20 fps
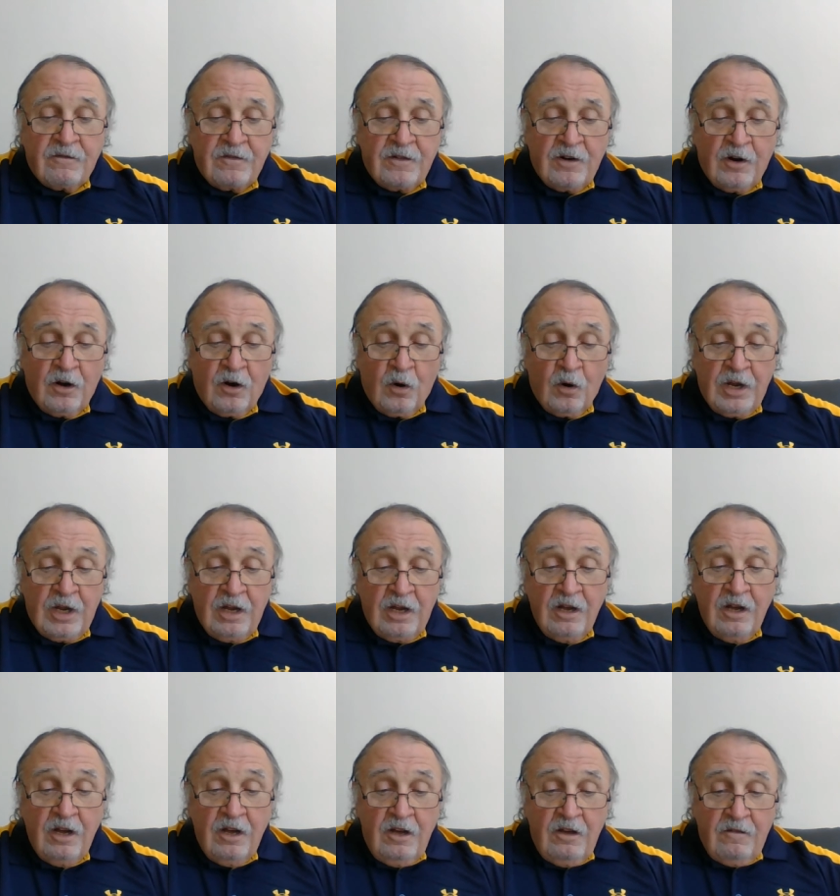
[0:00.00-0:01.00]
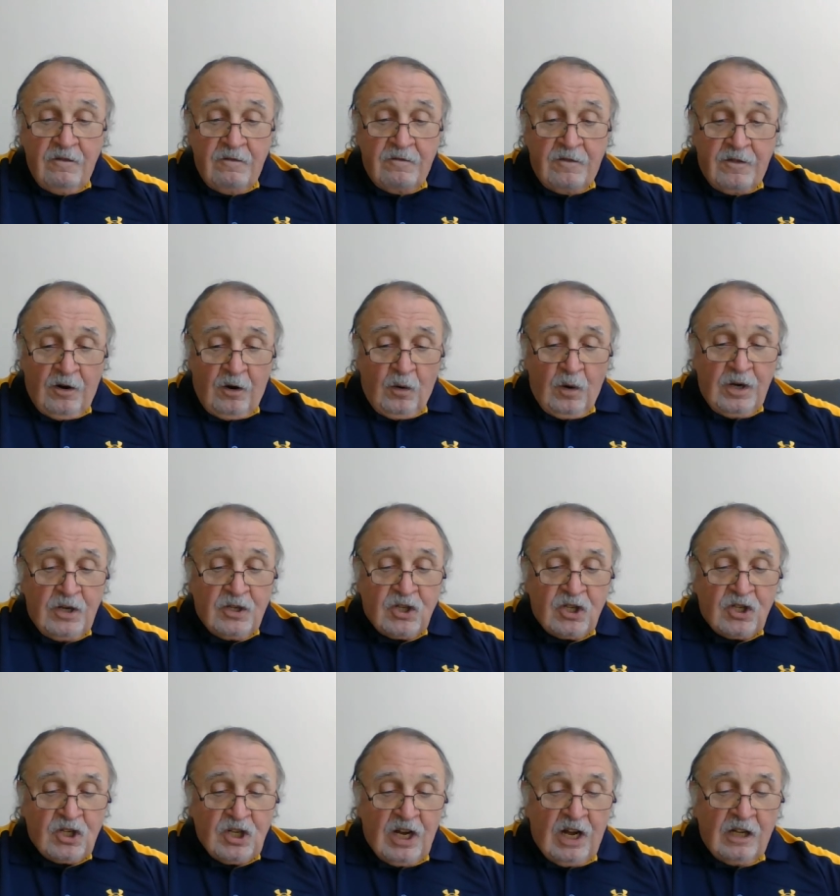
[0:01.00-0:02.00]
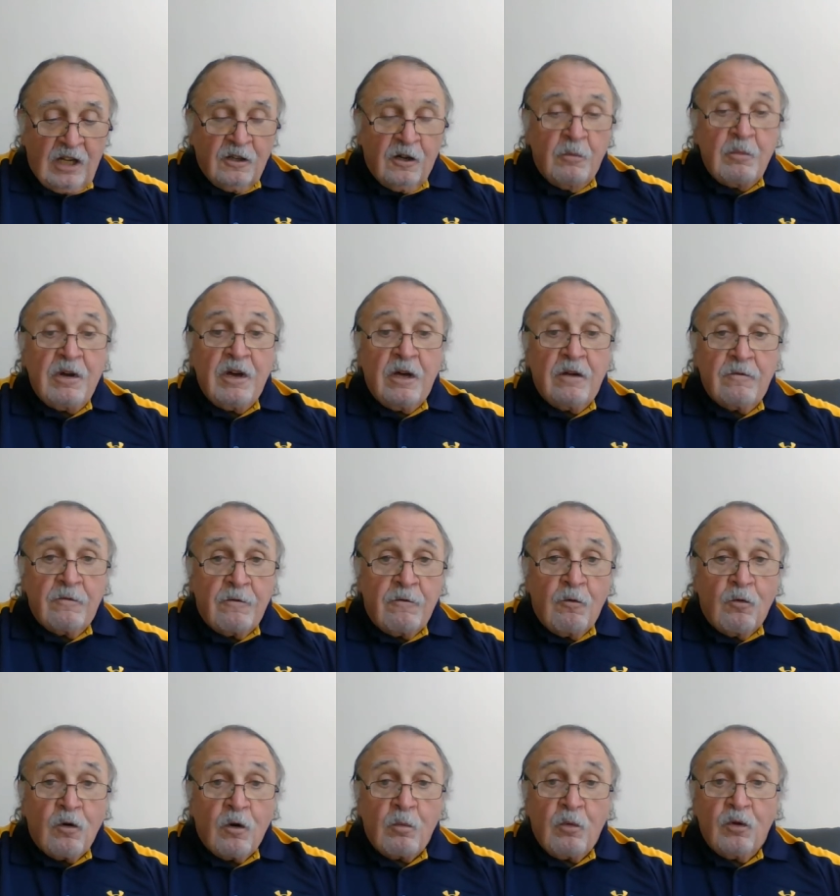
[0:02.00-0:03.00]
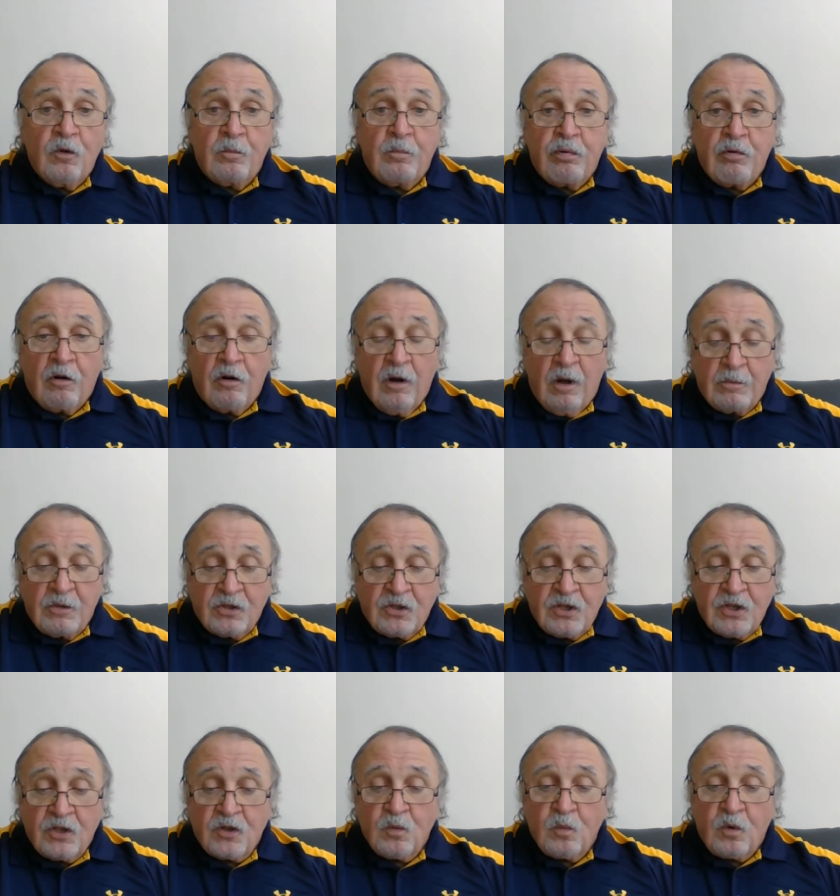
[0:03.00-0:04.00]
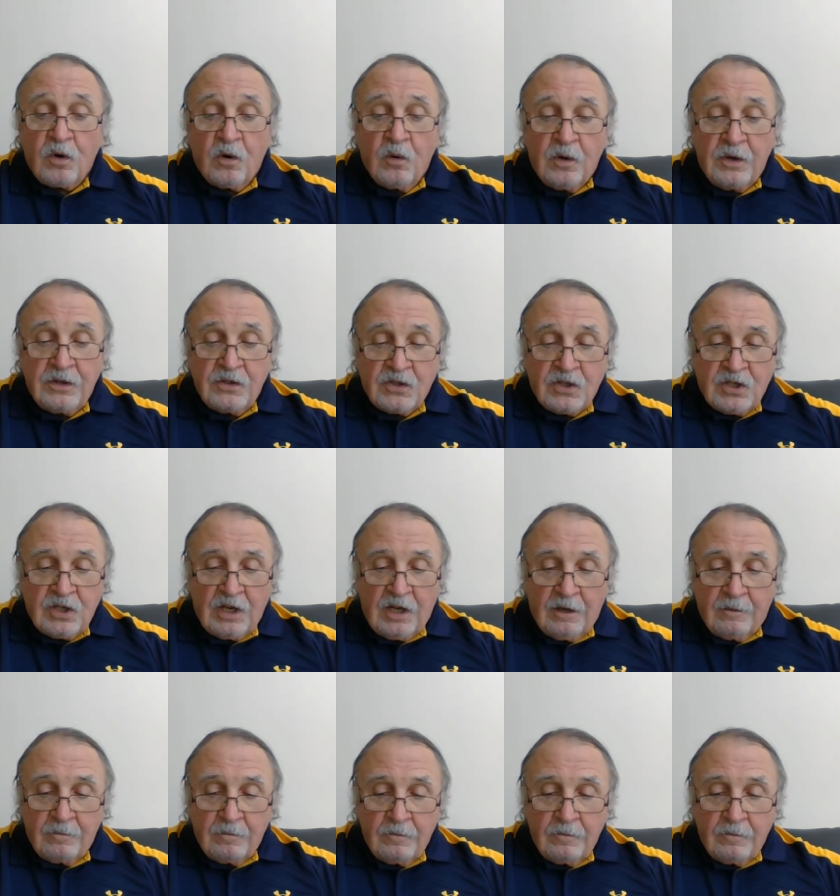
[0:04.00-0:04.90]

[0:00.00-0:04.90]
very, very solemn and formal promise, as we're going to see.